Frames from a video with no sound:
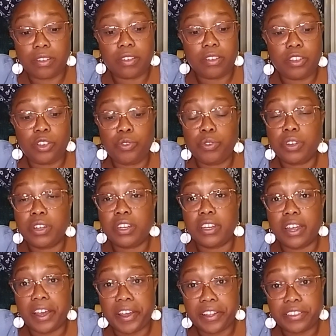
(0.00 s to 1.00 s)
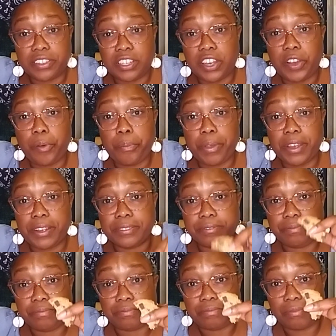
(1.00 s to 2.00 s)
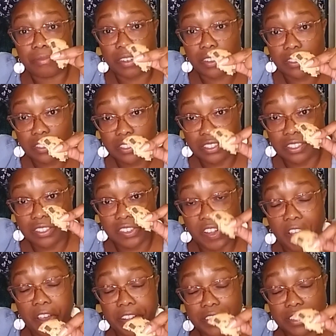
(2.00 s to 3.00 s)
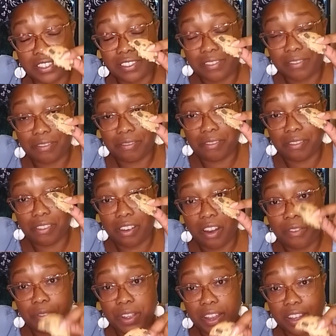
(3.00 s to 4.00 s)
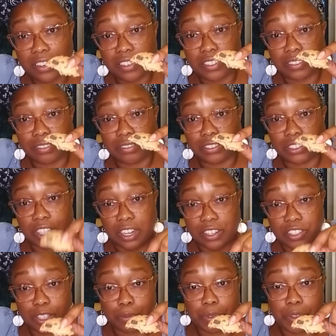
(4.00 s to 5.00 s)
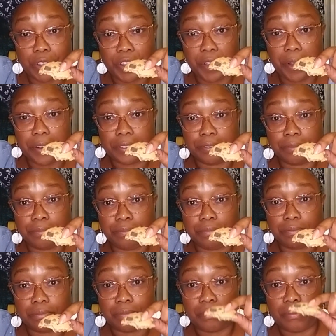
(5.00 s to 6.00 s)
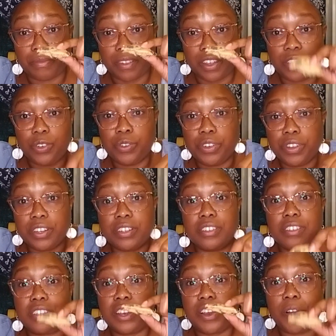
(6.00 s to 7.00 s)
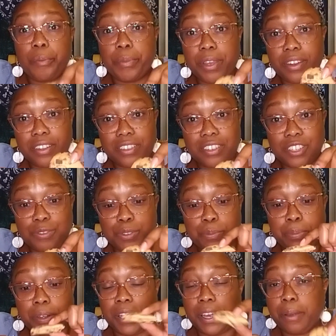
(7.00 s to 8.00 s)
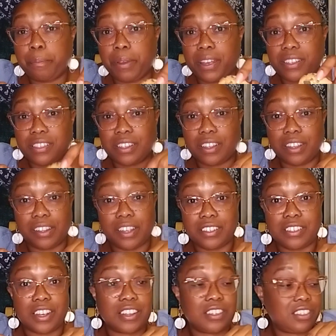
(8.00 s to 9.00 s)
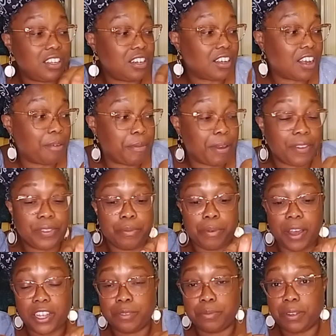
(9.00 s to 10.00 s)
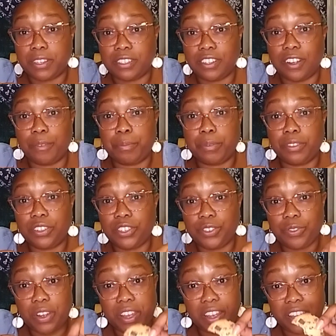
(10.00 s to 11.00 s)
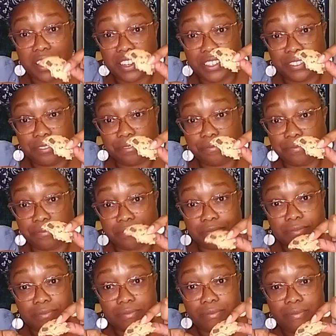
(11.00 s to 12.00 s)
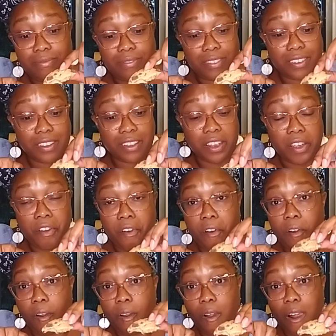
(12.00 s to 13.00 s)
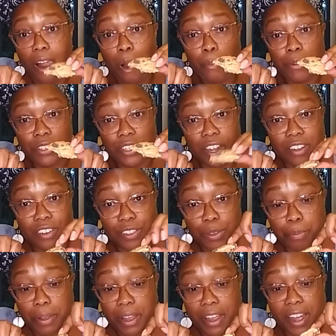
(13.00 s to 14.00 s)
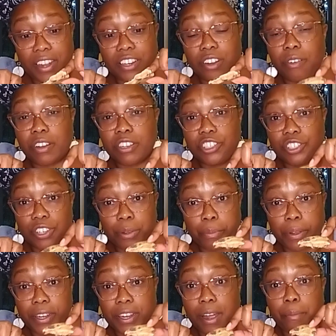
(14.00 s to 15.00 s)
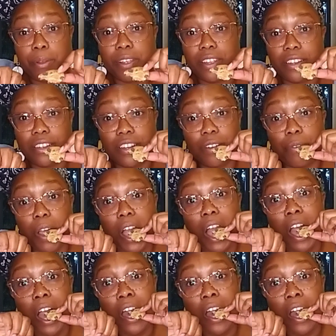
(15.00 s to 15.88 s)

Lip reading: you could not tell me that this is not a regular chocolate chip cookie. You couldn't tell me that this was plant-based unless I seen it come out the box myself. But this right here, I'm gonna take another bite. I know I shouldn't, but I'm gonna eat it anyway.